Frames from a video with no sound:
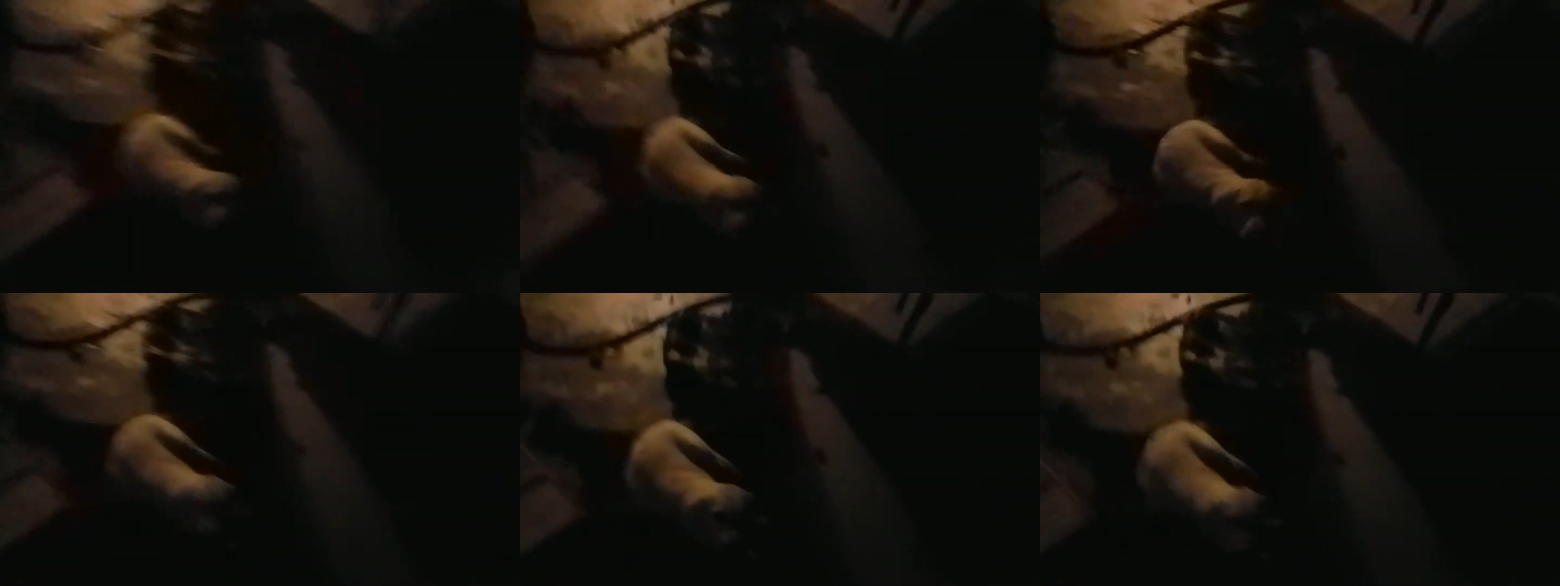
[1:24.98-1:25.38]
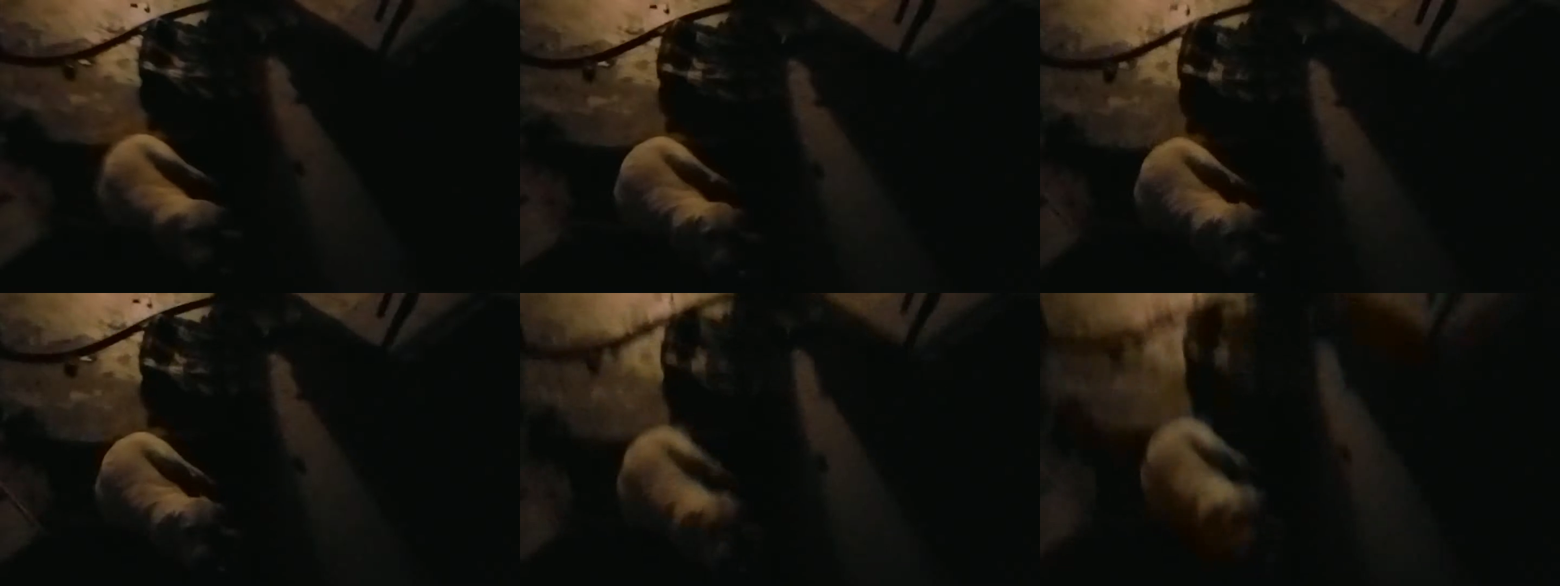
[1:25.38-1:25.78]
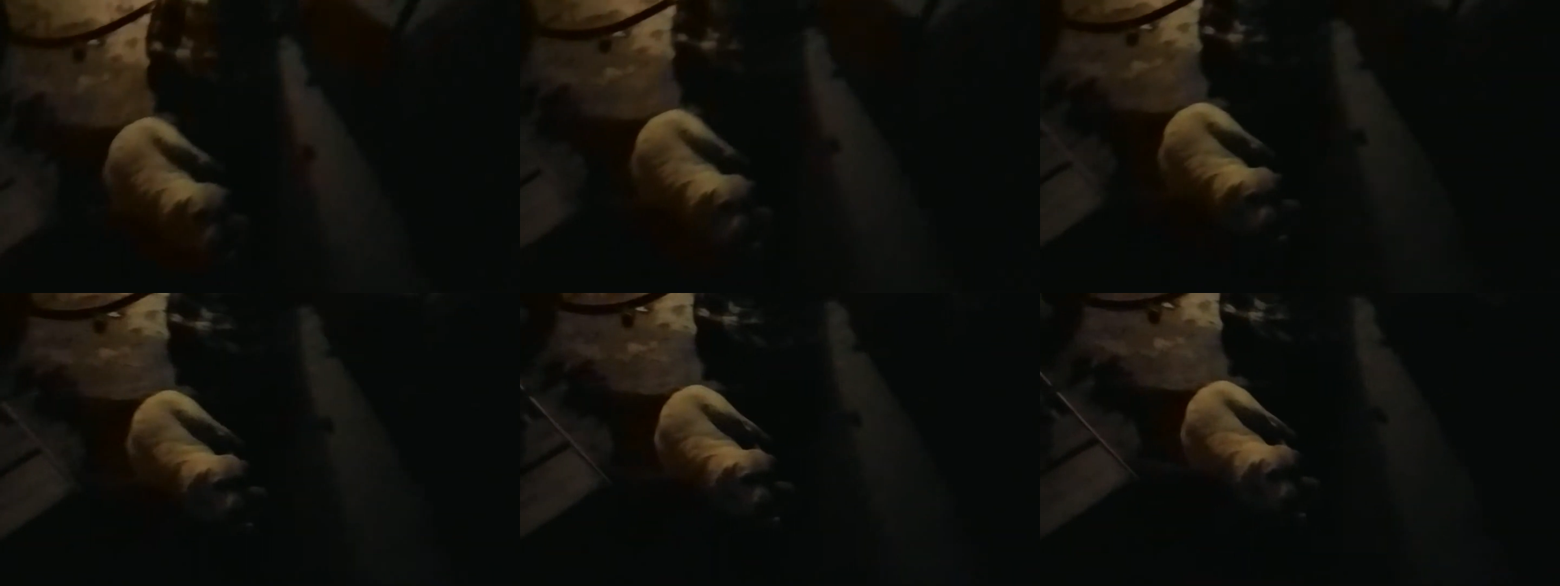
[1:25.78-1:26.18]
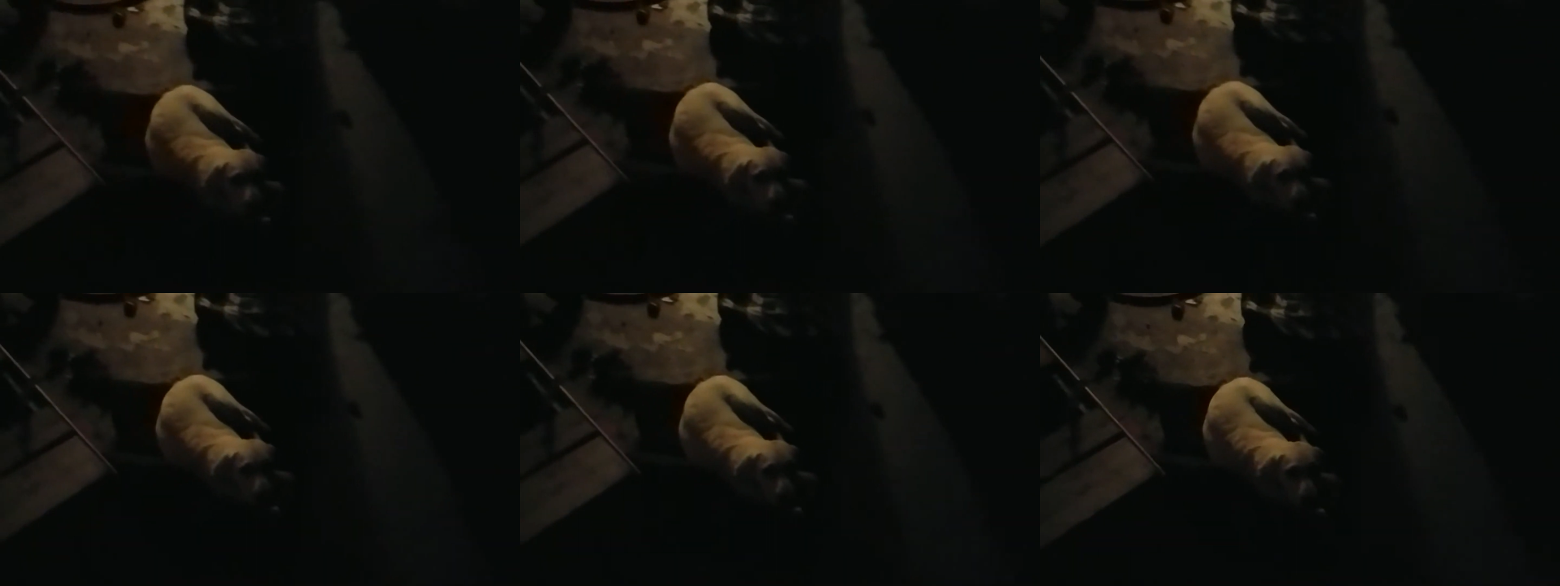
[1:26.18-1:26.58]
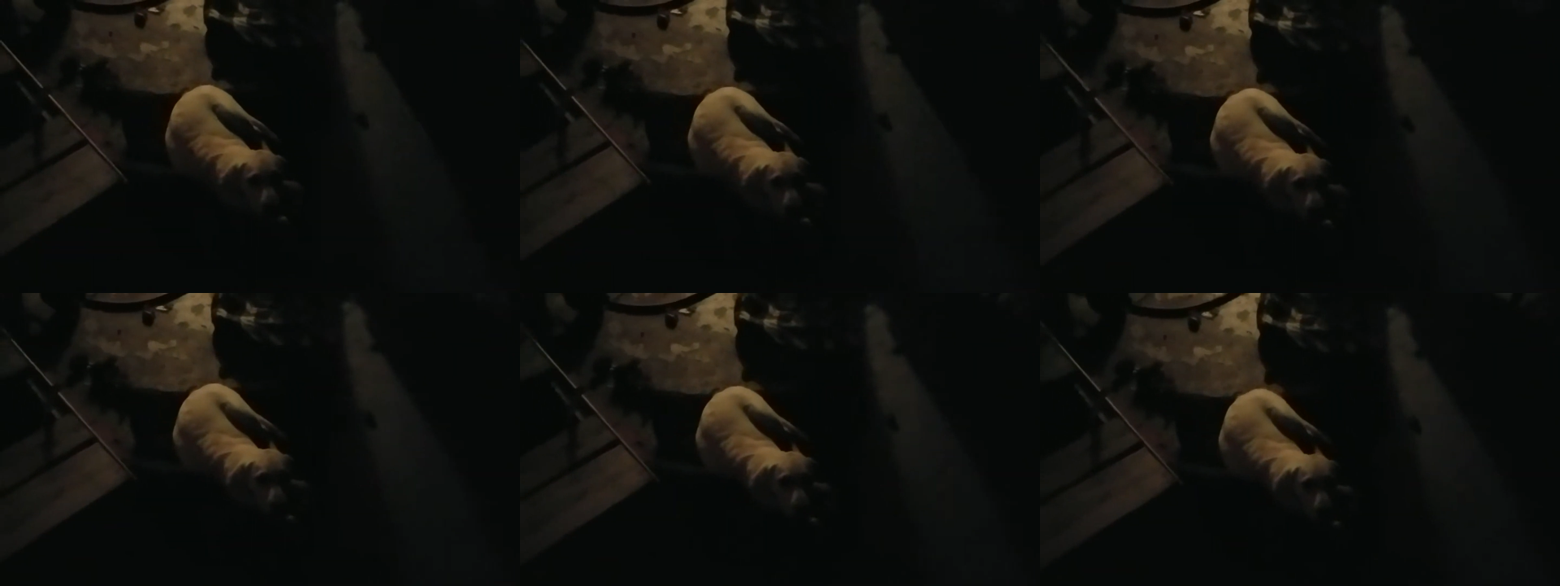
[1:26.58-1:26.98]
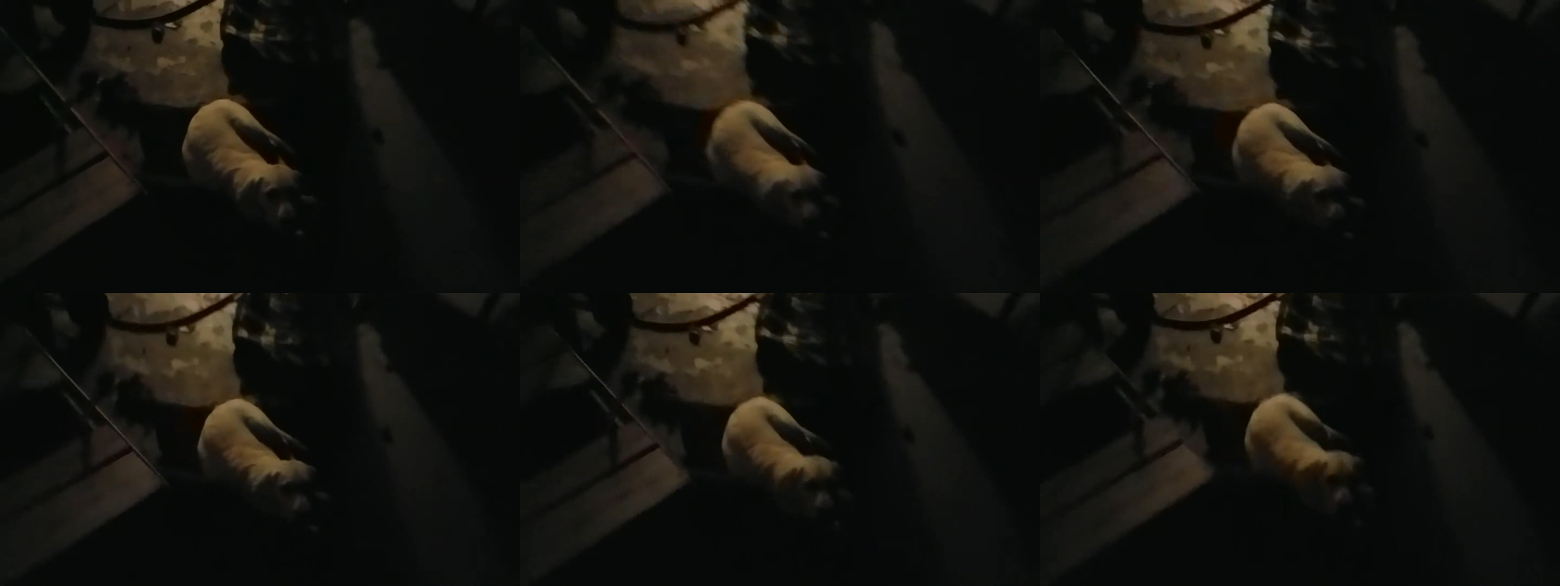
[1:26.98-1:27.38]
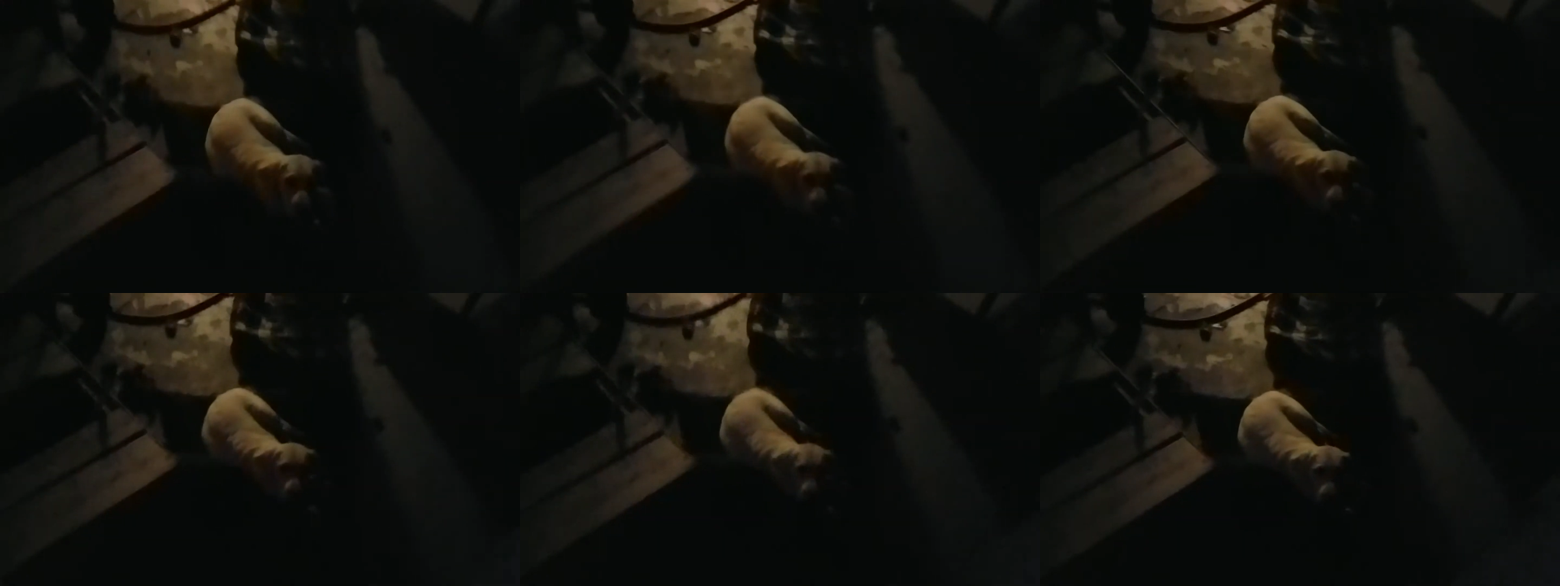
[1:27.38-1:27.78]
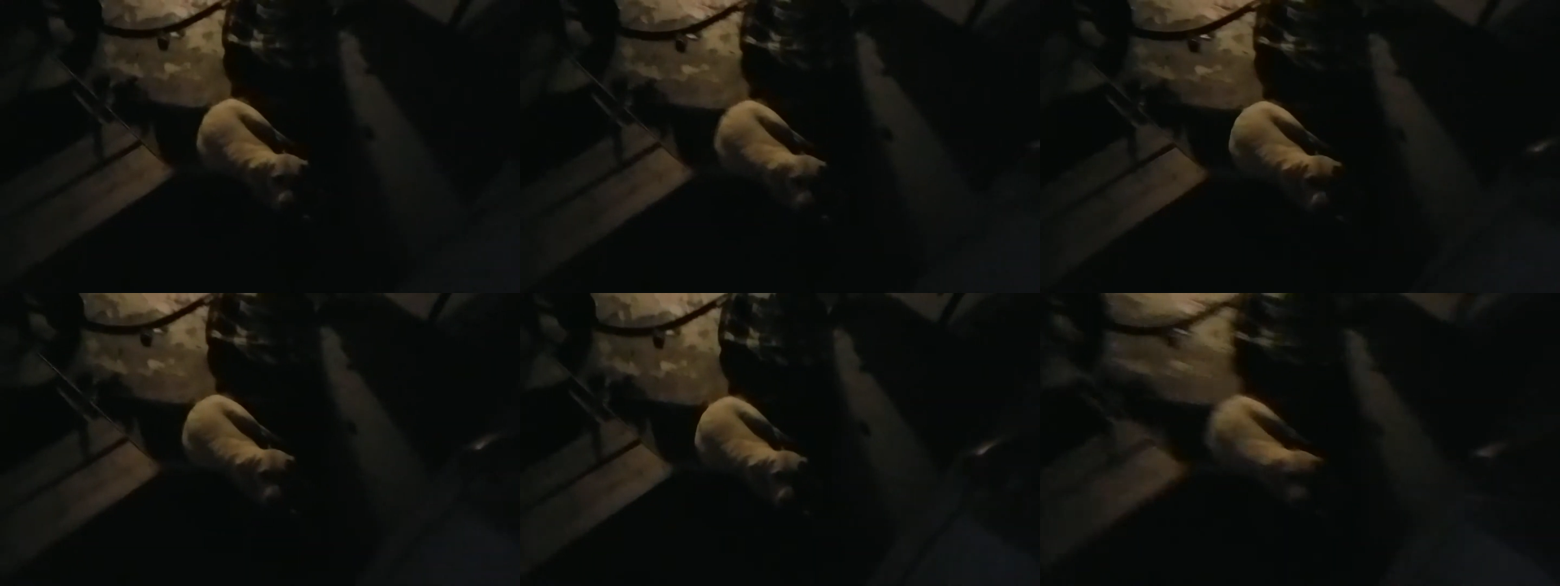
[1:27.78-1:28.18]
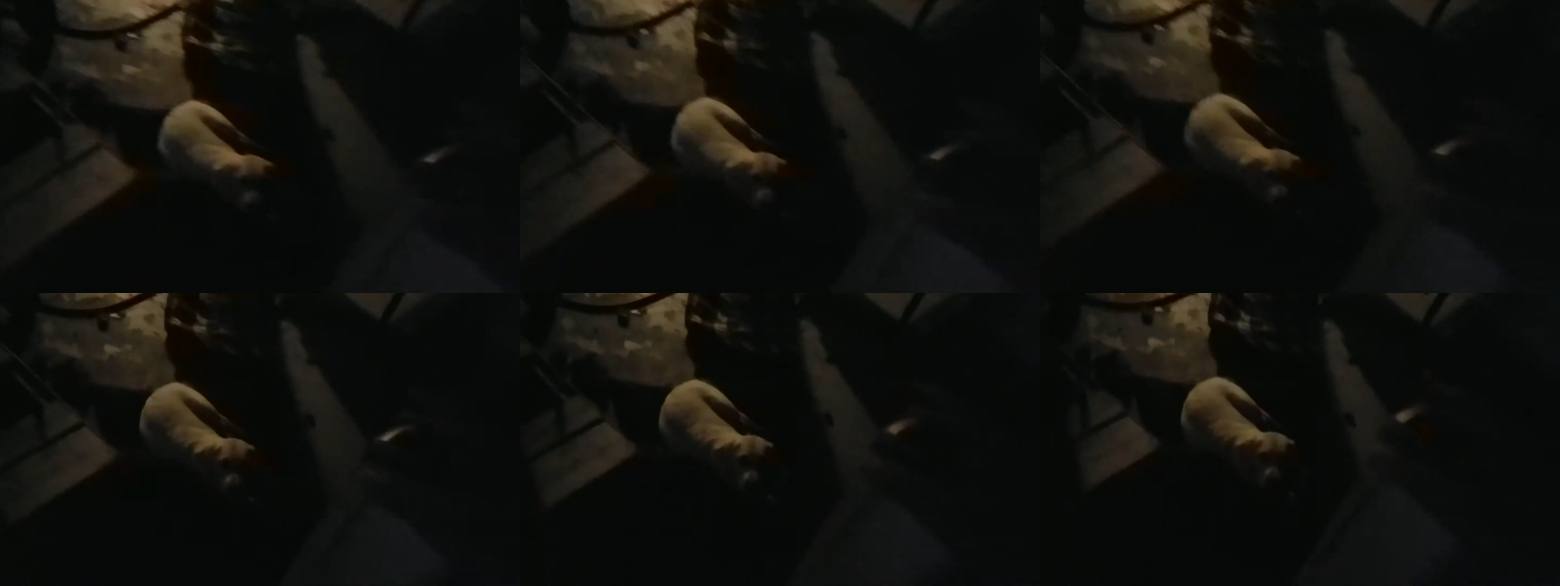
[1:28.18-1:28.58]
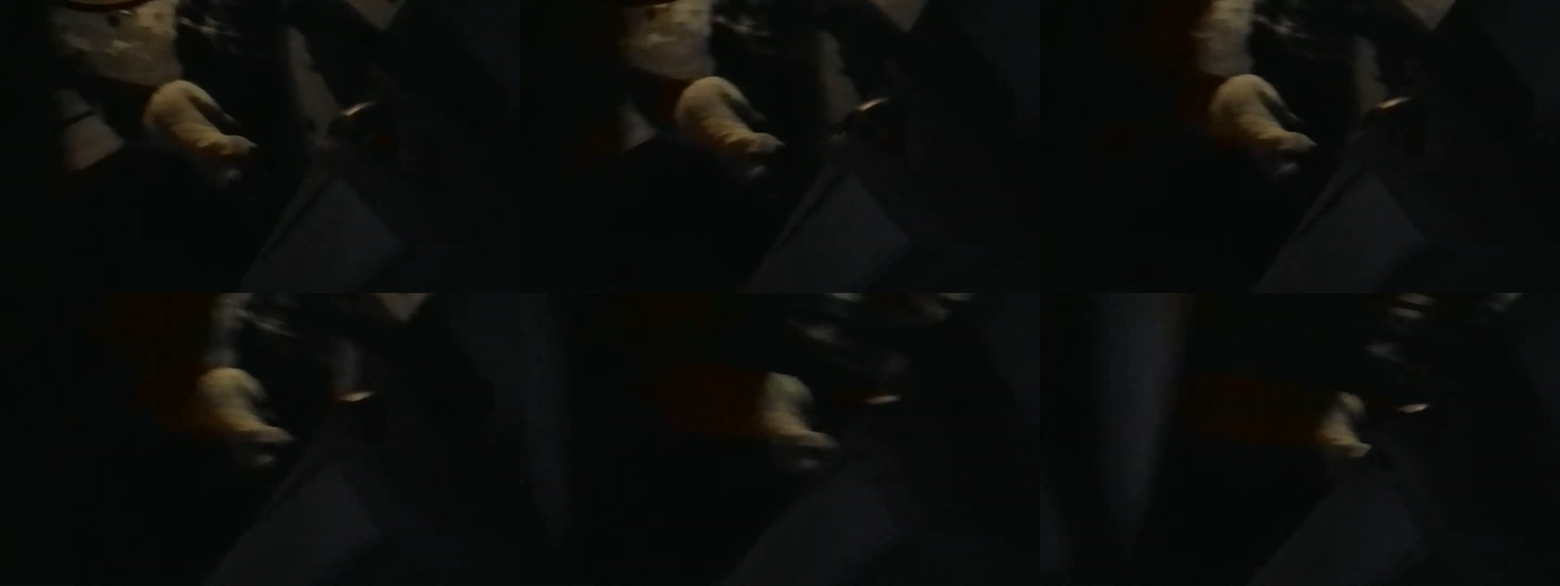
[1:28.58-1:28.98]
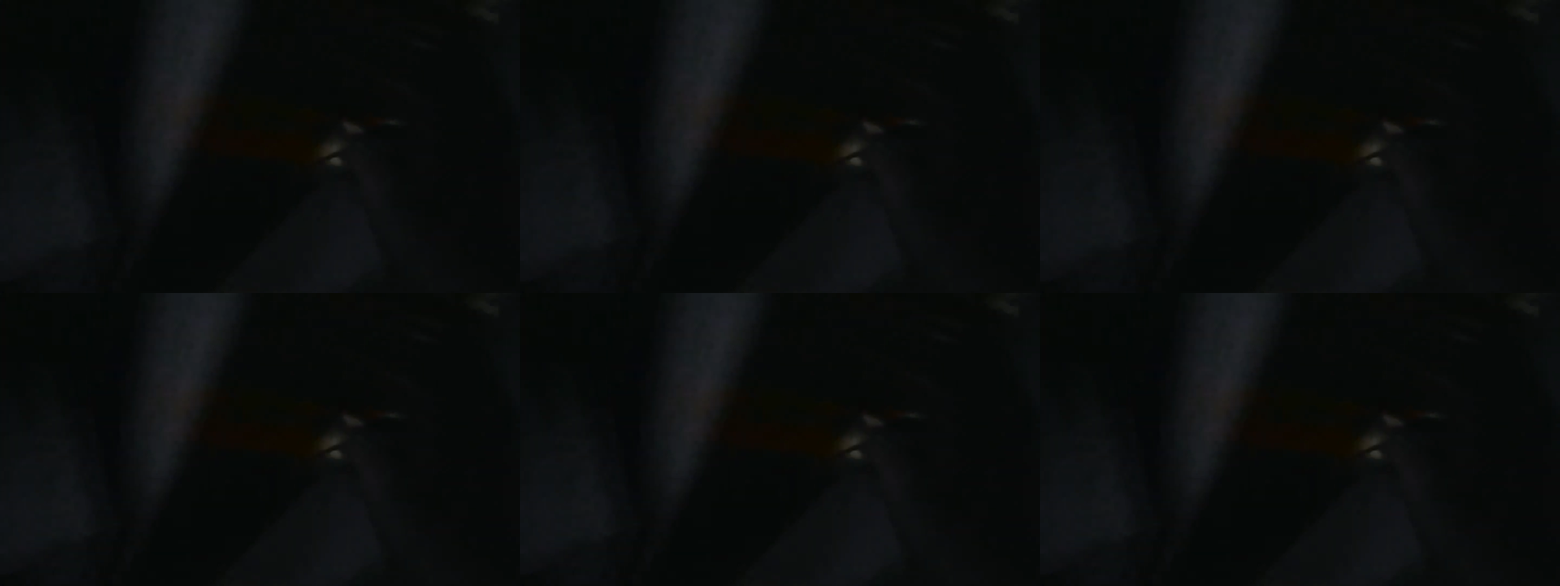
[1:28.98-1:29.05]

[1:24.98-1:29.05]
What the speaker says: (no speaker visible)